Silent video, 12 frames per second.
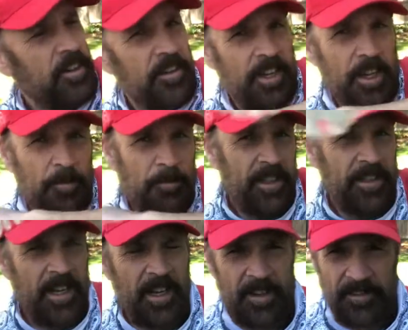and you hit him like
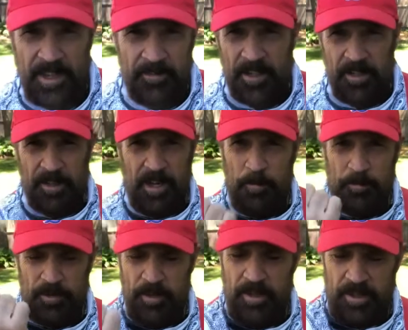that, because I tell you, I
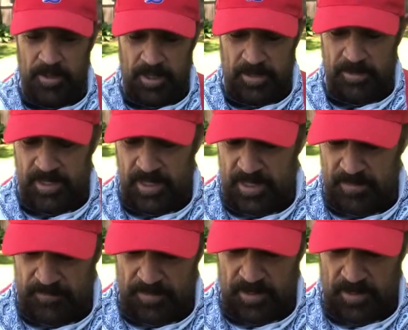was a hooker. I used to have